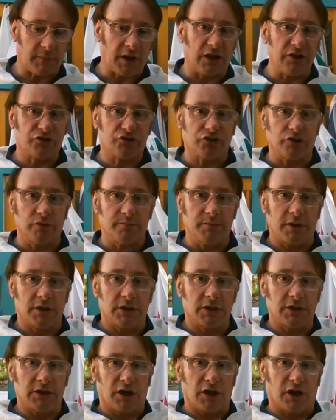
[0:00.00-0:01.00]
some
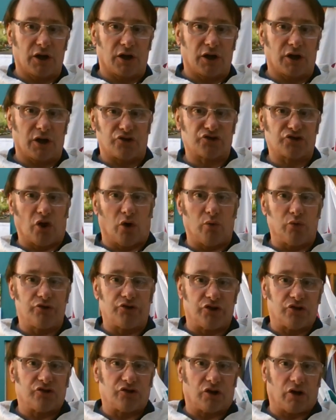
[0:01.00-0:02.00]

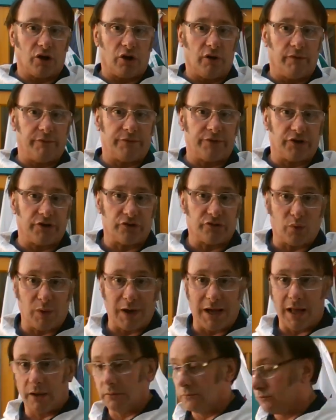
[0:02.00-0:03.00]
soldier's gloves as well.